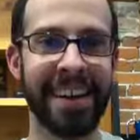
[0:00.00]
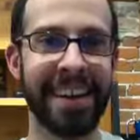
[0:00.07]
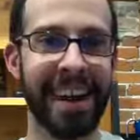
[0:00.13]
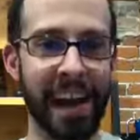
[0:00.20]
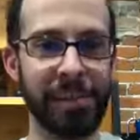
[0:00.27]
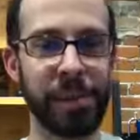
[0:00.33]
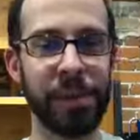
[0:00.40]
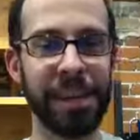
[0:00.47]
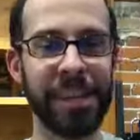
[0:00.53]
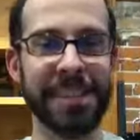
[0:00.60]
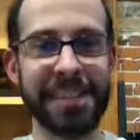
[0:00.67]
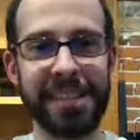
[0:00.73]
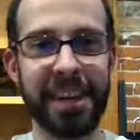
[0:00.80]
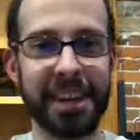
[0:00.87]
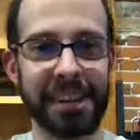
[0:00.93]
Hi everyone, this is
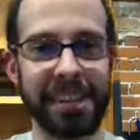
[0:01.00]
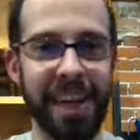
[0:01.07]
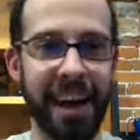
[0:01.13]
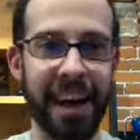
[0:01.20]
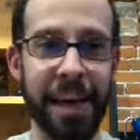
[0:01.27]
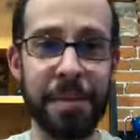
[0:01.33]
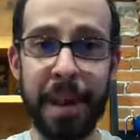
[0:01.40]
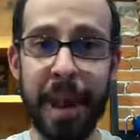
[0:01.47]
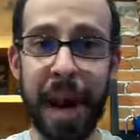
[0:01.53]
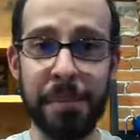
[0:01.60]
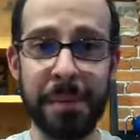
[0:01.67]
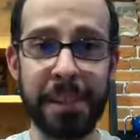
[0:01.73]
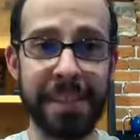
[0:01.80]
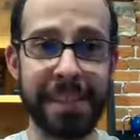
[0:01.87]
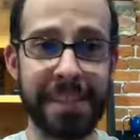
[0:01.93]
Eric Scott and I'm at Happy
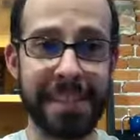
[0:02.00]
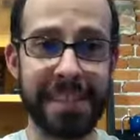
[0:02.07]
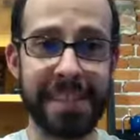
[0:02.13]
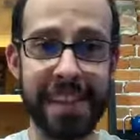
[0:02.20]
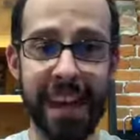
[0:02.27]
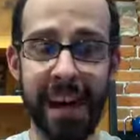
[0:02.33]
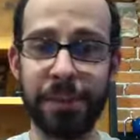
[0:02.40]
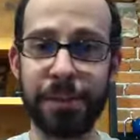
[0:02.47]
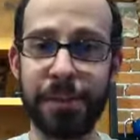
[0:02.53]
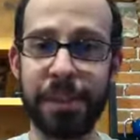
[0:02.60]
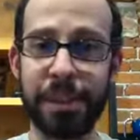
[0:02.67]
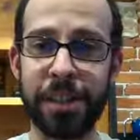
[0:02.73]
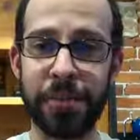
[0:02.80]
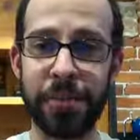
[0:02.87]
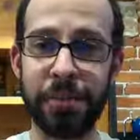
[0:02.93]
Lucky's Tea House
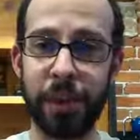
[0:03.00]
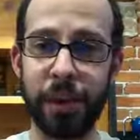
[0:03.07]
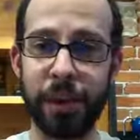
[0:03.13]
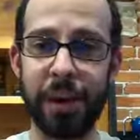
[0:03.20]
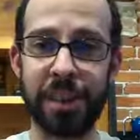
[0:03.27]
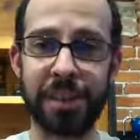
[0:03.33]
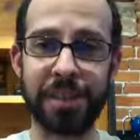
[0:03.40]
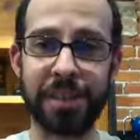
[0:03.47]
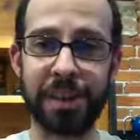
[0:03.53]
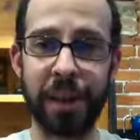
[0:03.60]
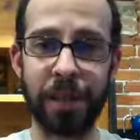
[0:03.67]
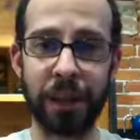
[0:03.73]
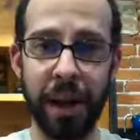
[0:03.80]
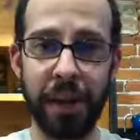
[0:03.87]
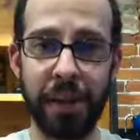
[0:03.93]
in Fort Collins,
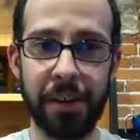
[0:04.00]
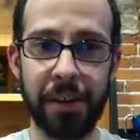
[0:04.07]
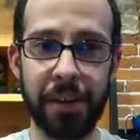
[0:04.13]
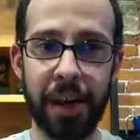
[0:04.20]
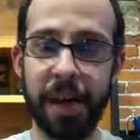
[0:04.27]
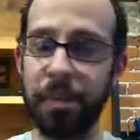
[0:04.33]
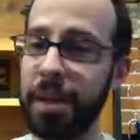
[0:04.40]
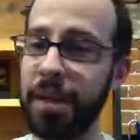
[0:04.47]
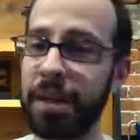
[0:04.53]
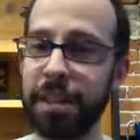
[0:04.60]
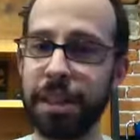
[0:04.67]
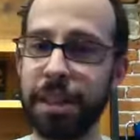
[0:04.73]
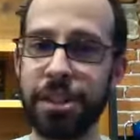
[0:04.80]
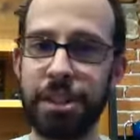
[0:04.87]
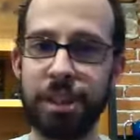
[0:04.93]
Colorado. I'm here to
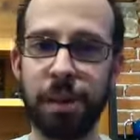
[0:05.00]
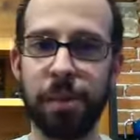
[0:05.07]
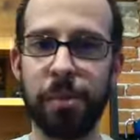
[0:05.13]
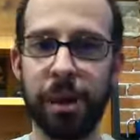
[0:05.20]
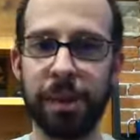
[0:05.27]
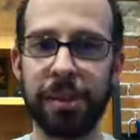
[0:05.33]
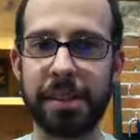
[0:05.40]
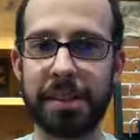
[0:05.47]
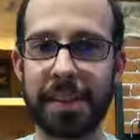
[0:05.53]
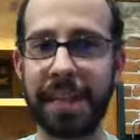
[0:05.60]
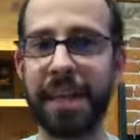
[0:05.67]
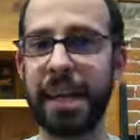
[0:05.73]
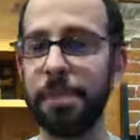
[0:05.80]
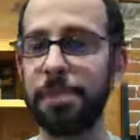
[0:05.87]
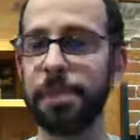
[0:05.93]
let you know about the second
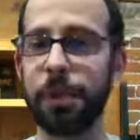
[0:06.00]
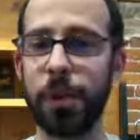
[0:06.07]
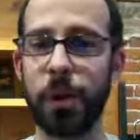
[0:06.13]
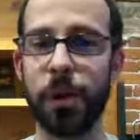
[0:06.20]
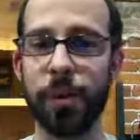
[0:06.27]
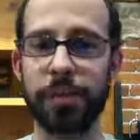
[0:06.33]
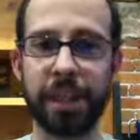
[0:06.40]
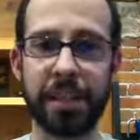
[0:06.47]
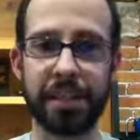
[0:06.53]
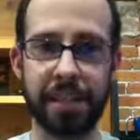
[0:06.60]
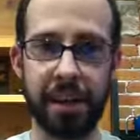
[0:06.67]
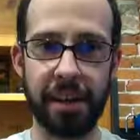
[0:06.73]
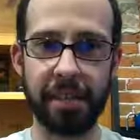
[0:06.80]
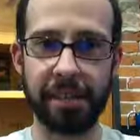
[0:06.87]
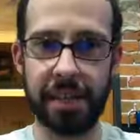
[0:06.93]
episode of Let's
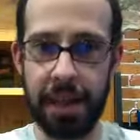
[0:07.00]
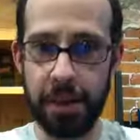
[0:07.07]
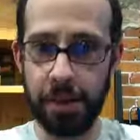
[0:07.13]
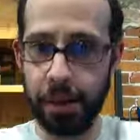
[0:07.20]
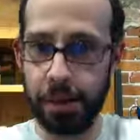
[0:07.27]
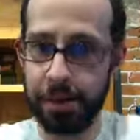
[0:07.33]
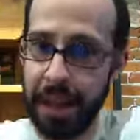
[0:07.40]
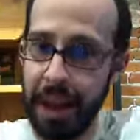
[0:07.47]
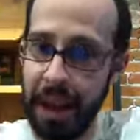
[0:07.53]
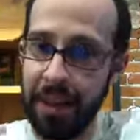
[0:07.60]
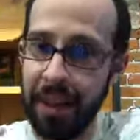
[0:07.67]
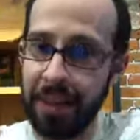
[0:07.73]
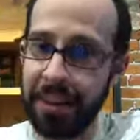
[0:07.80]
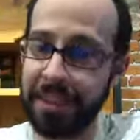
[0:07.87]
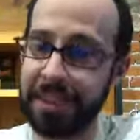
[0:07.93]
Talk Tea, which will be airing
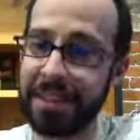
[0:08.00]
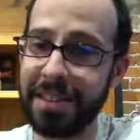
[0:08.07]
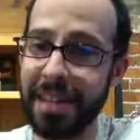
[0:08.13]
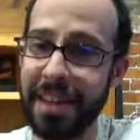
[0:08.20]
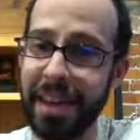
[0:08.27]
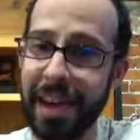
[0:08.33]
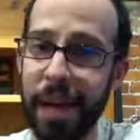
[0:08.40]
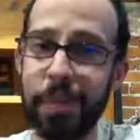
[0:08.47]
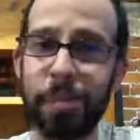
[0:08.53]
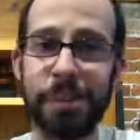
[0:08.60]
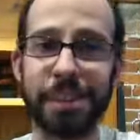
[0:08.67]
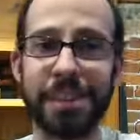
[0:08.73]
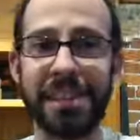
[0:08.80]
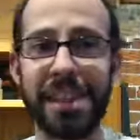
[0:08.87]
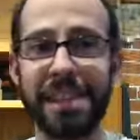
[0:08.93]
on Sunday, April
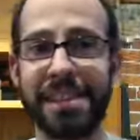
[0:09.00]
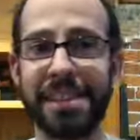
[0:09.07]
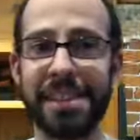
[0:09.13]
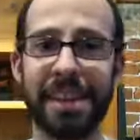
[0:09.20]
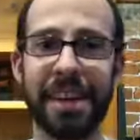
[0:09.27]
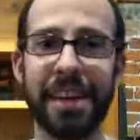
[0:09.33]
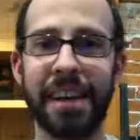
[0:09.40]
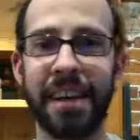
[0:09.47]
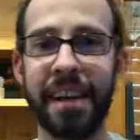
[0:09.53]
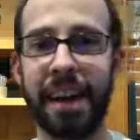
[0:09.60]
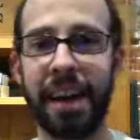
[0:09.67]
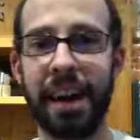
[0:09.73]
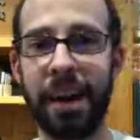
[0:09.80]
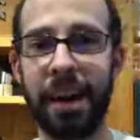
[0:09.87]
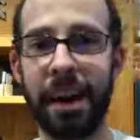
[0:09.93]
6th.
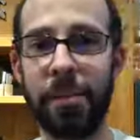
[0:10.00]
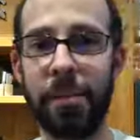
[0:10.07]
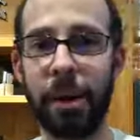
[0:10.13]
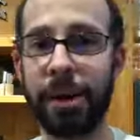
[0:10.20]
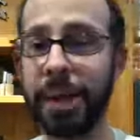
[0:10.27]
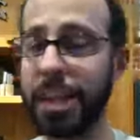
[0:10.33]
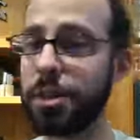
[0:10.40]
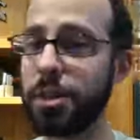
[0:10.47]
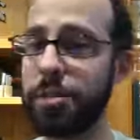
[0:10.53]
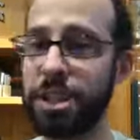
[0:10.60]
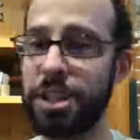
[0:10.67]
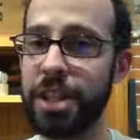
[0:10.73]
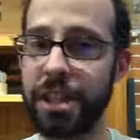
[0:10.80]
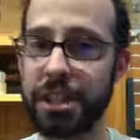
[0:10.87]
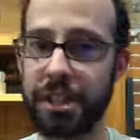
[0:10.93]
Um, our guest will be
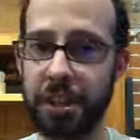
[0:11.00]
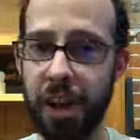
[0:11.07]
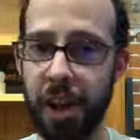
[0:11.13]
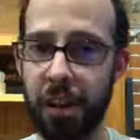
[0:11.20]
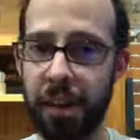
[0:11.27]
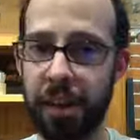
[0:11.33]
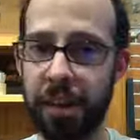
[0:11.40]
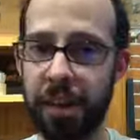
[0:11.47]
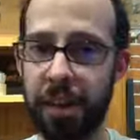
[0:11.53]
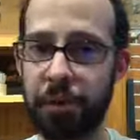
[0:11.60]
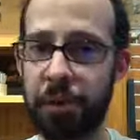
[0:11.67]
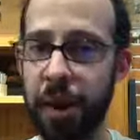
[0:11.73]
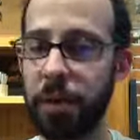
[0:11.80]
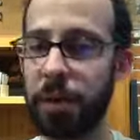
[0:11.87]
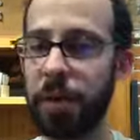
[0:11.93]
Jason Cohen, the
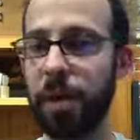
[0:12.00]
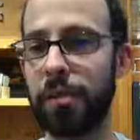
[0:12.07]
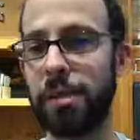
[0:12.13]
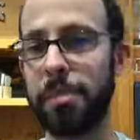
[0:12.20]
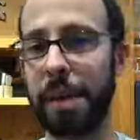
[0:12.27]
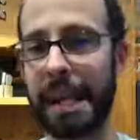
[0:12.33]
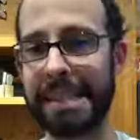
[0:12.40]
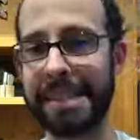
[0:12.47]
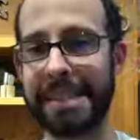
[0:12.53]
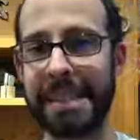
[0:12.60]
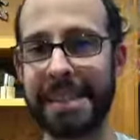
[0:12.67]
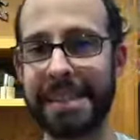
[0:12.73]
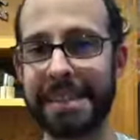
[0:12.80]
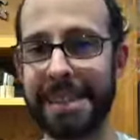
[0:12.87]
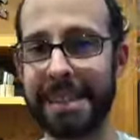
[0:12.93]
founder of the Penn
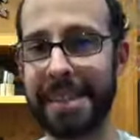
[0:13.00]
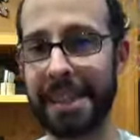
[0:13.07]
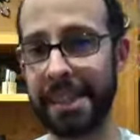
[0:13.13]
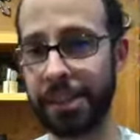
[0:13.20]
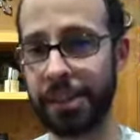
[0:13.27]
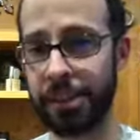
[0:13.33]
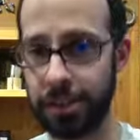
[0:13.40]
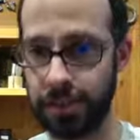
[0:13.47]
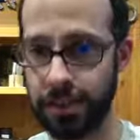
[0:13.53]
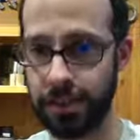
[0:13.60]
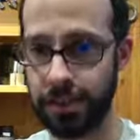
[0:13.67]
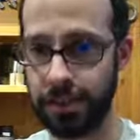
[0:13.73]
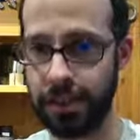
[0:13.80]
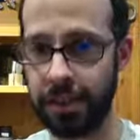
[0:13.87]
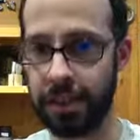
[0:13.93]
State Tea
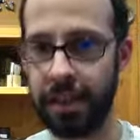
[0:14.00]
Institute.